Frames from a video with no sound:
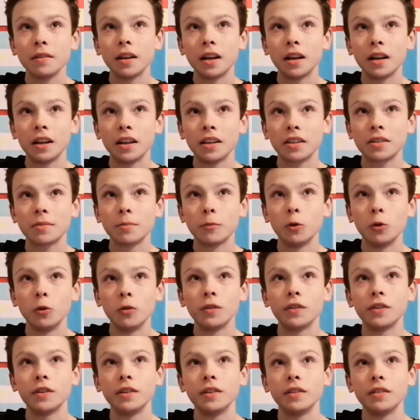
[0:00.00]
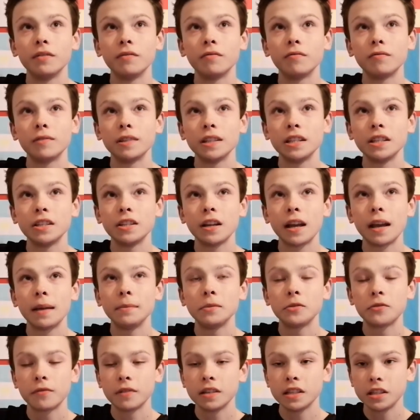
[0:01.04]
us more than Reece James.